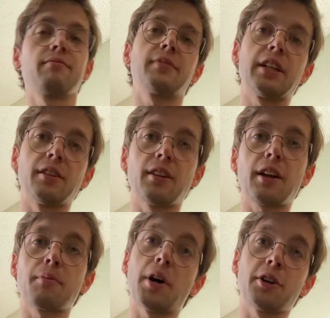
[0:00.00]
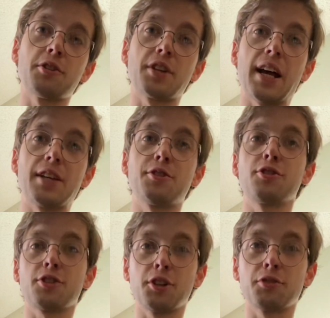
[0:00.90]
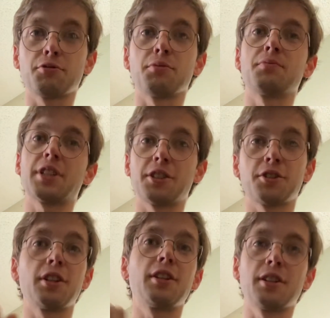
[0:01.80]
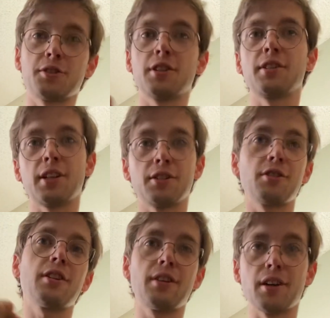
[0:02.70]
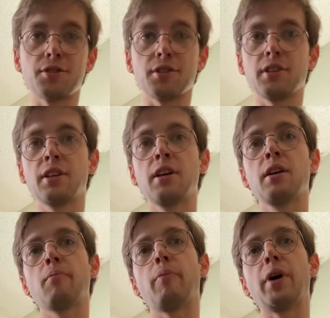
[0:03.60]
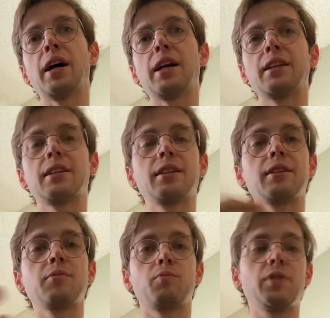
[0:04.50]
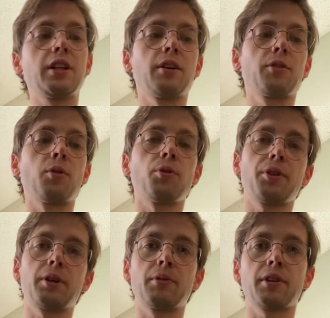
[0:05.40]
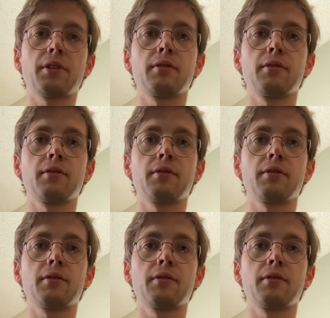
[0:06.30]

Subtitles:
In a lot of modern jazz, you just go from tension to tension to tension to tension. But, you know, the whole thing with